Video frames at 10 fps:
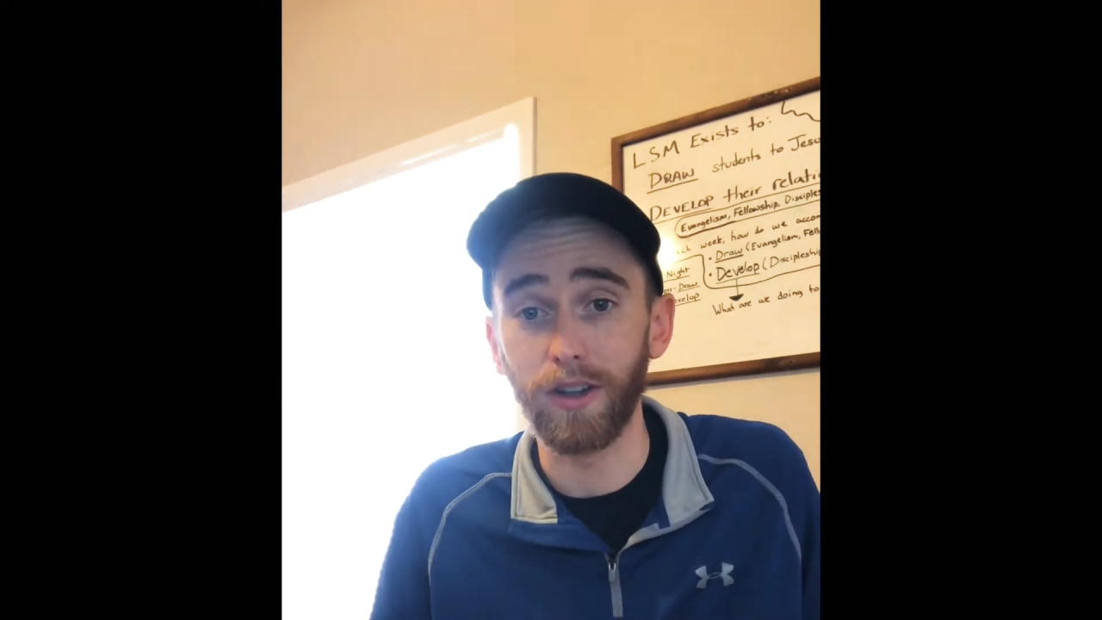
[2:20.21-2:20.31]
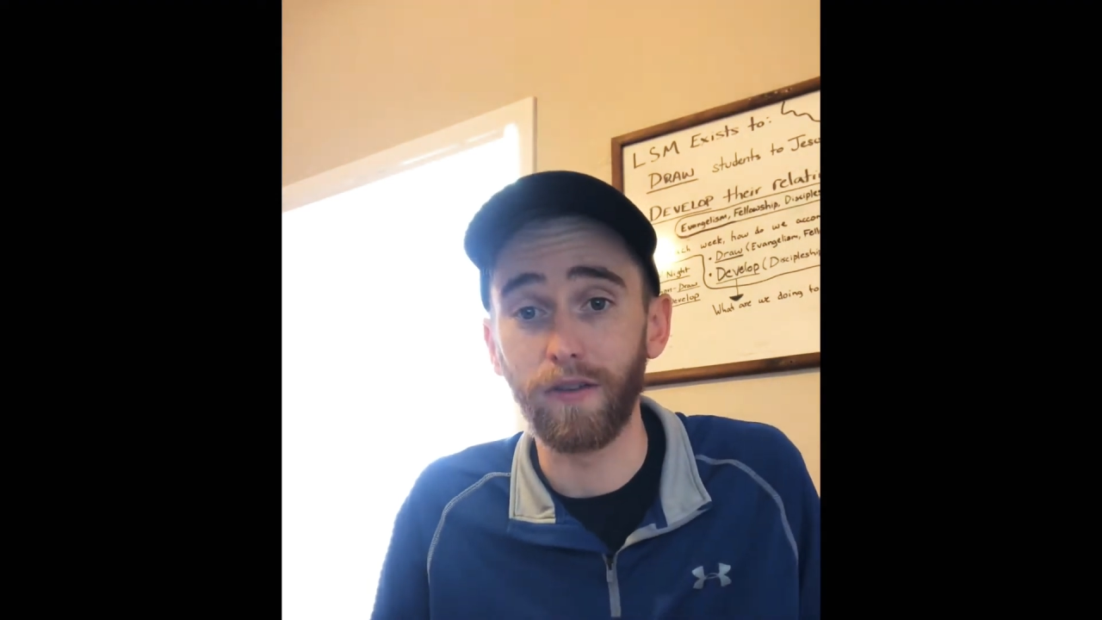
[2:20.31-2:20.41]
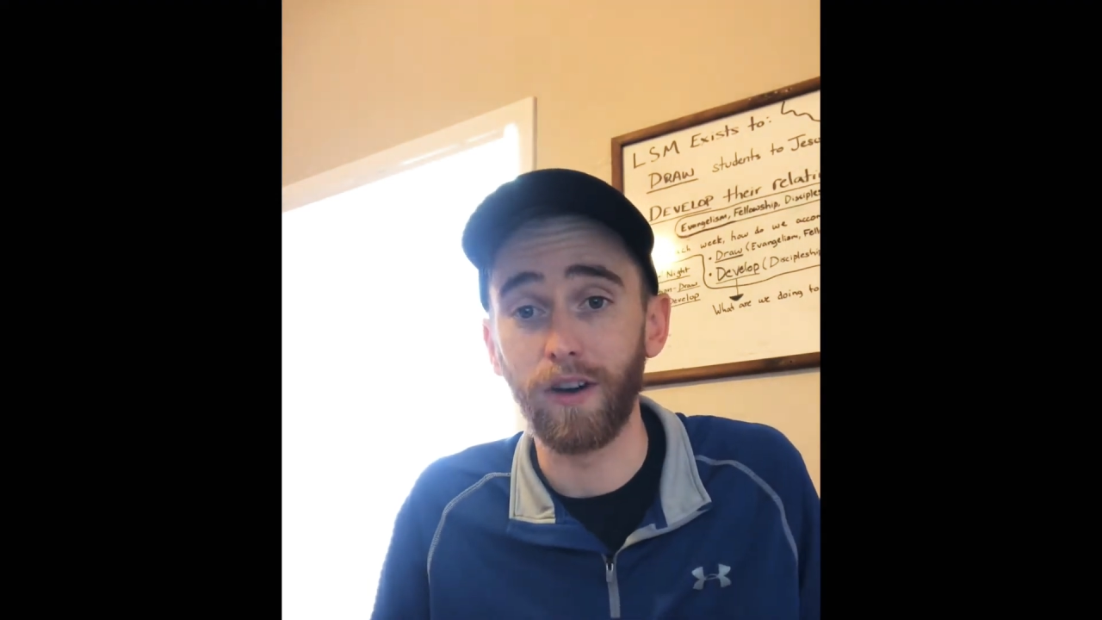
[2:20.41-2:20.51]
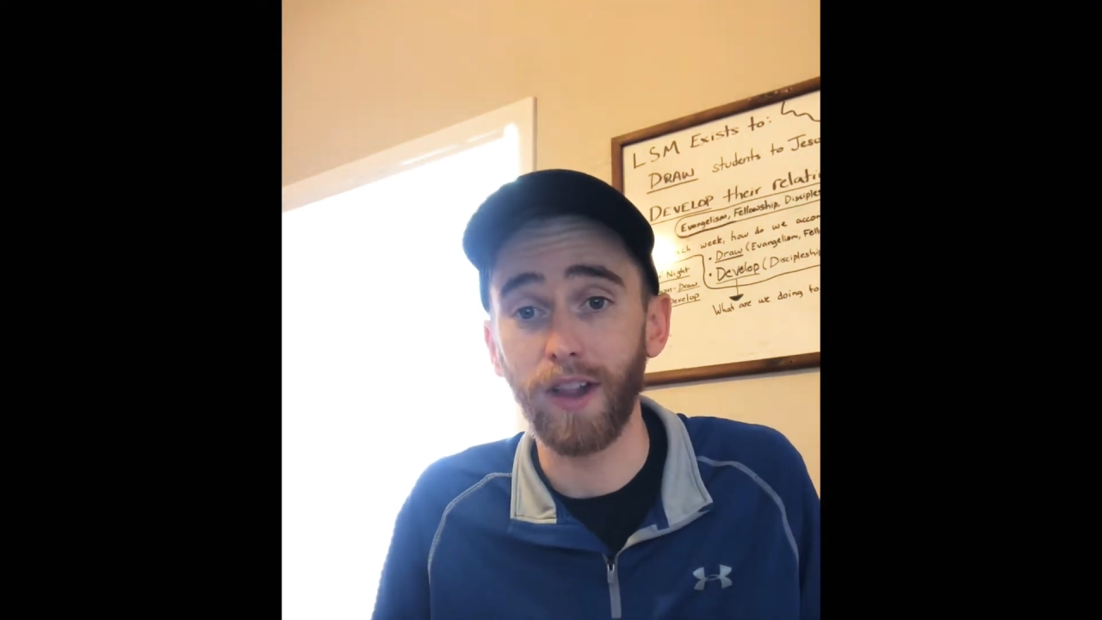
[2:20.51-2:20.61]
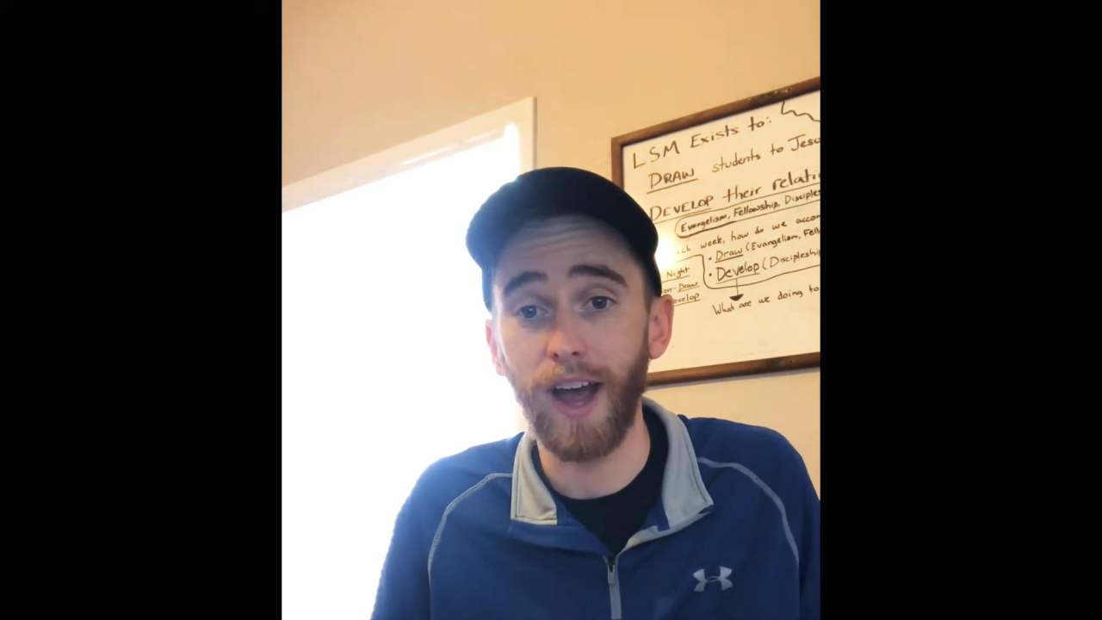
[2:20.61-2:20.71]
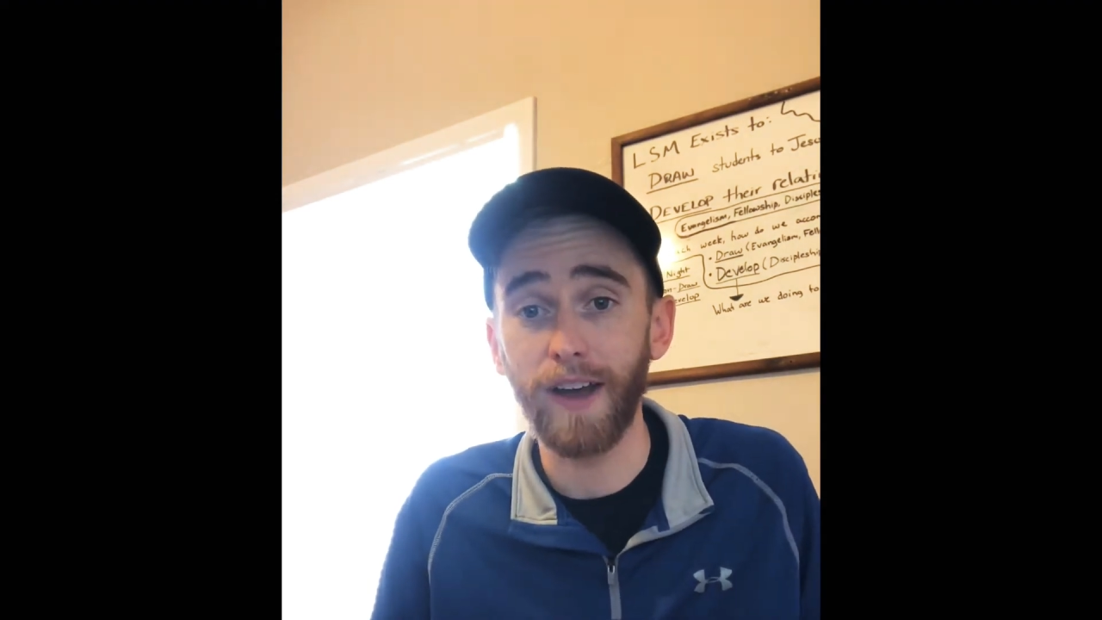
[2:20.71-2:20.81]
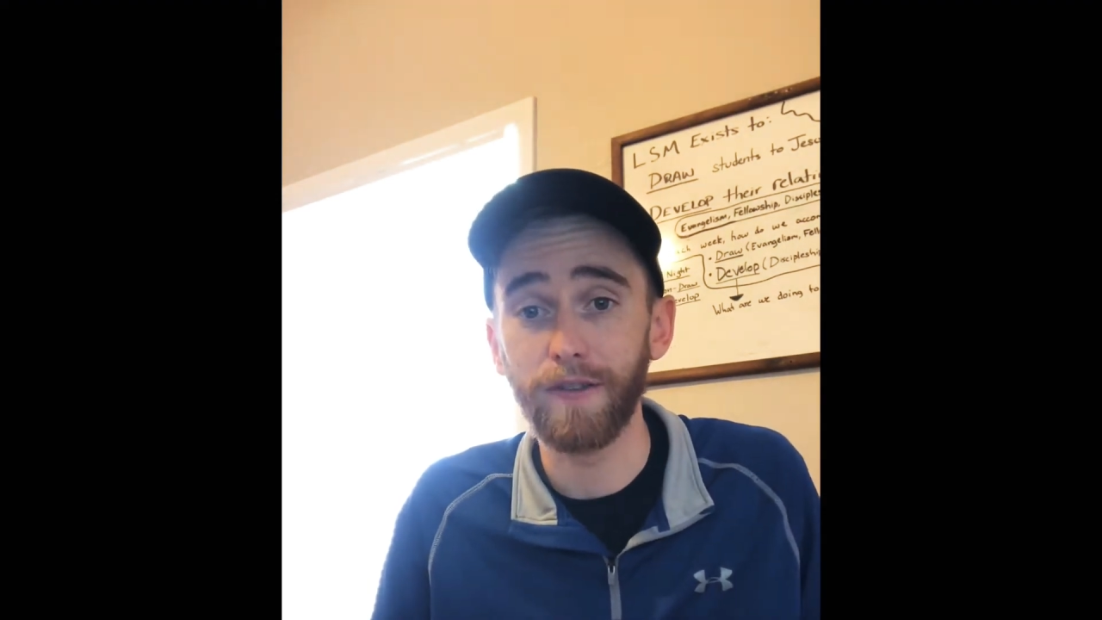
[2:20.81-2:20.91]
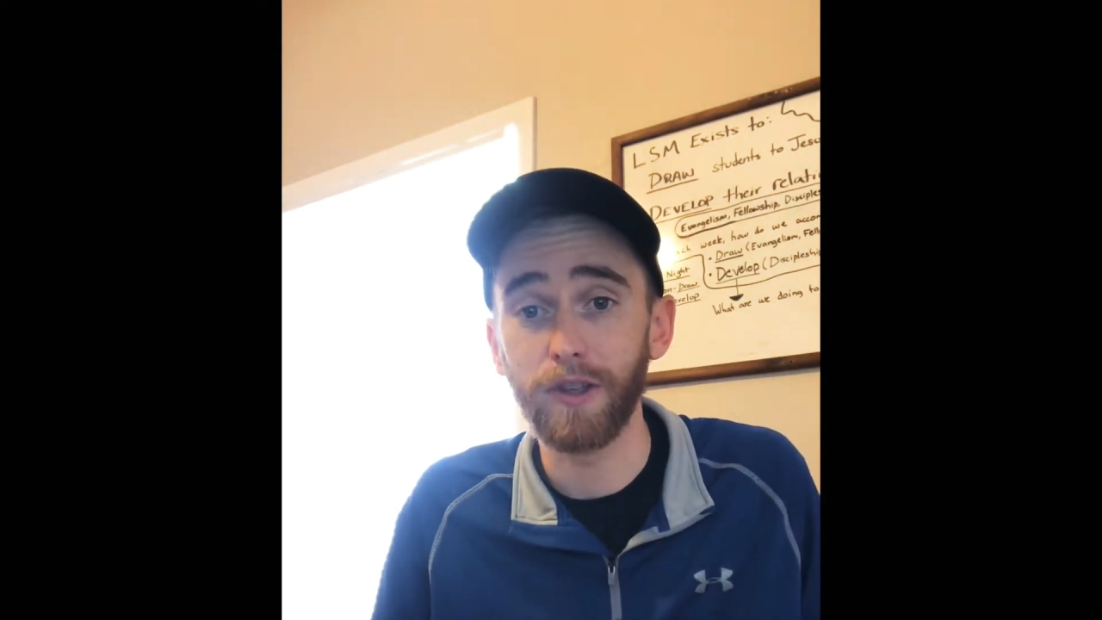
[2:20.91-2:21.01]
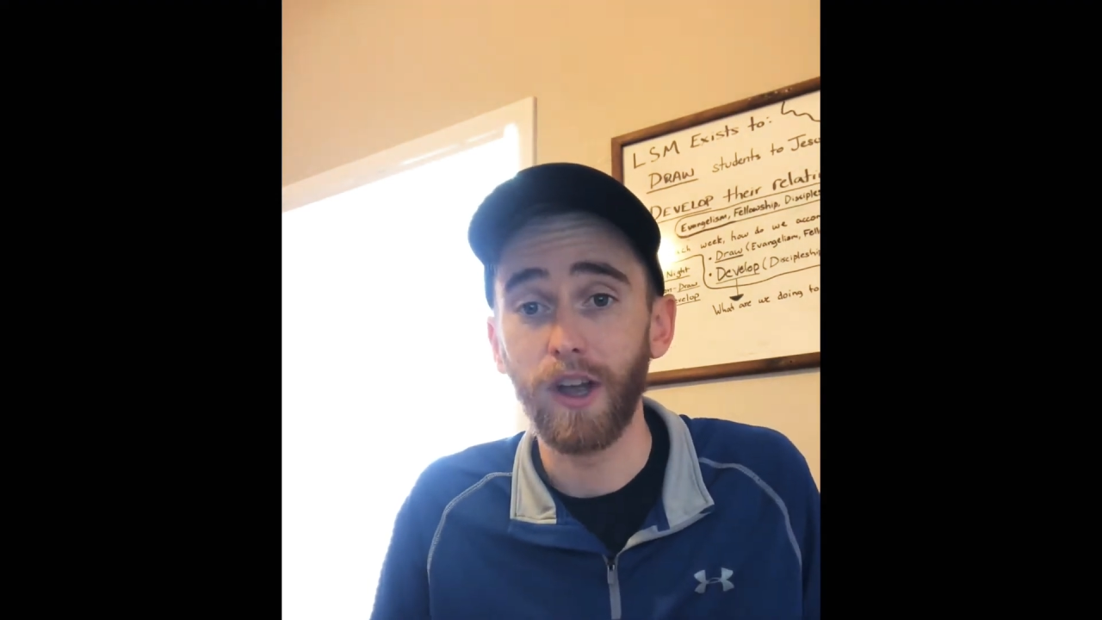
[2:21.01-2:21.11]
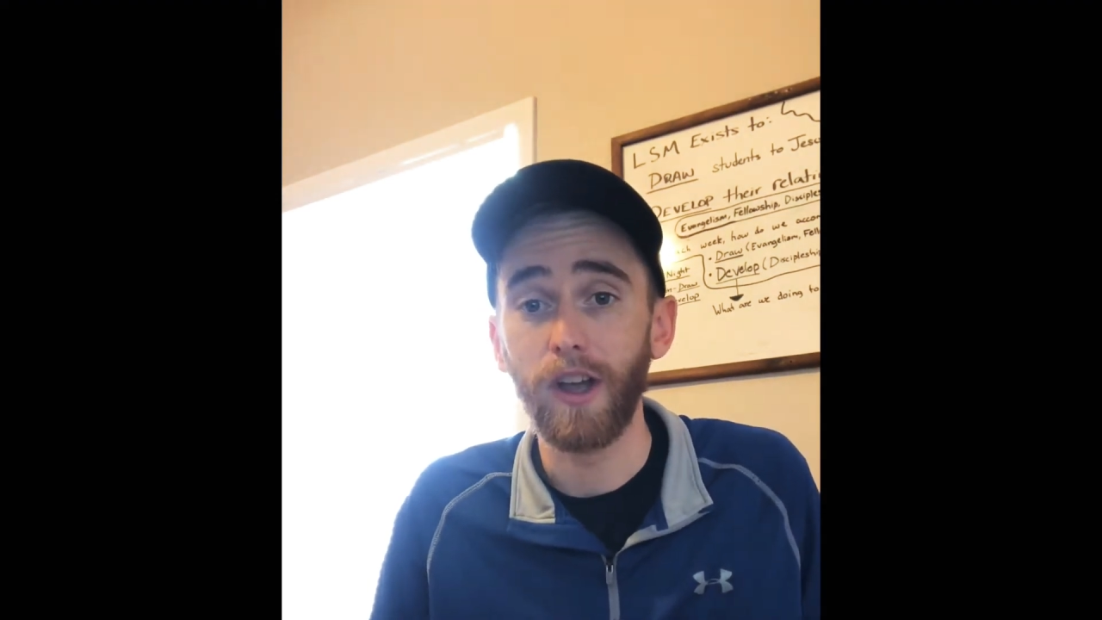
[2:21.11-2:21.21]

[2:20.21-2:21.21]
live our lives,